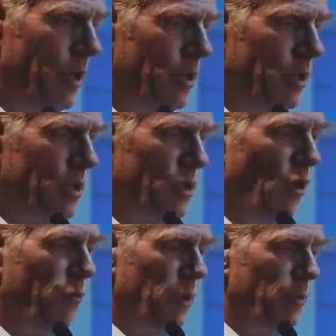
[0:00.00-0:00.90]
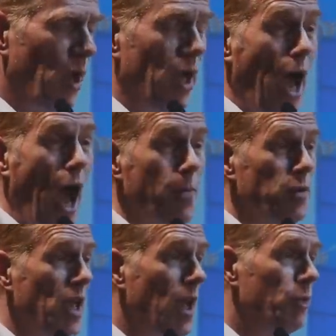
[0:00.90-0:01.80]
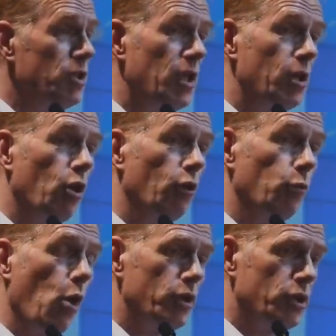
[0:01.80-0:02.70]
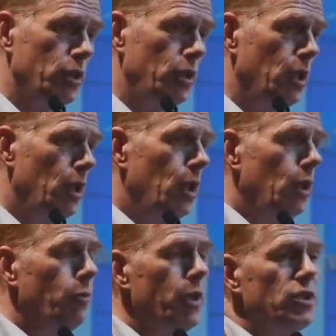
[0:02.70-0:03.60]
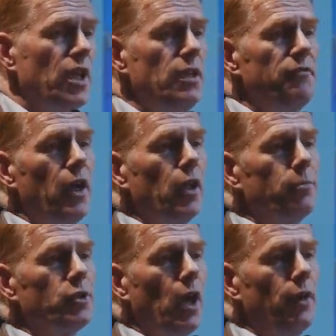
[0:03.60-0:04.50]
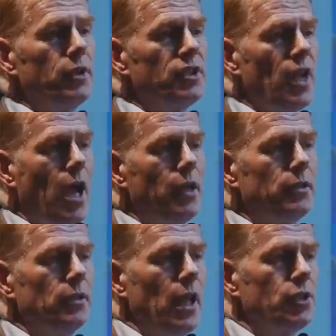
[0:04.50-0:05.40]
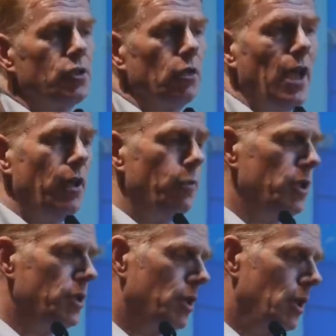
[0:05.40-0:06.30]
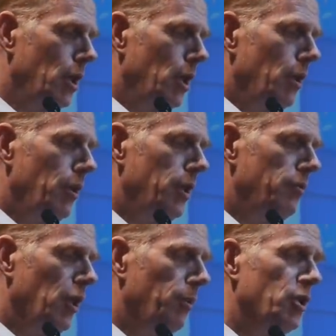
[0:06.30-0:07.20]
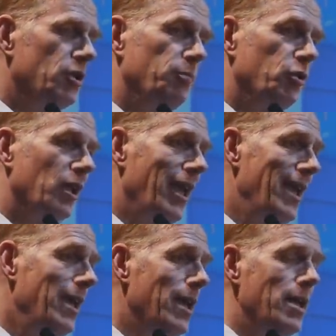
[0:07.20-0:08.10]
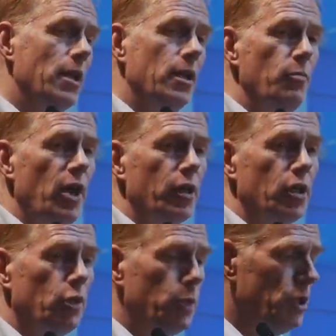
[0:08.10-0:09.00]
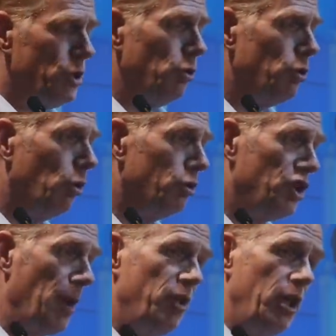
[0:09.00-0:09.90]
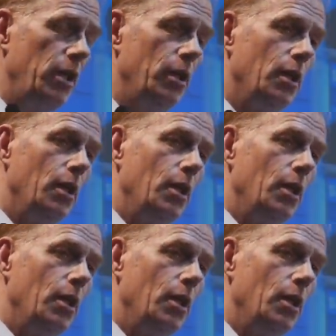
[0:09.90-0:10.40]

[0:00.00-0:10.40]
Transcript: there is this software by I B M, which they called Watson, which they developed to understand natural language. They developed it to play in an American quiz show called Jeopardy,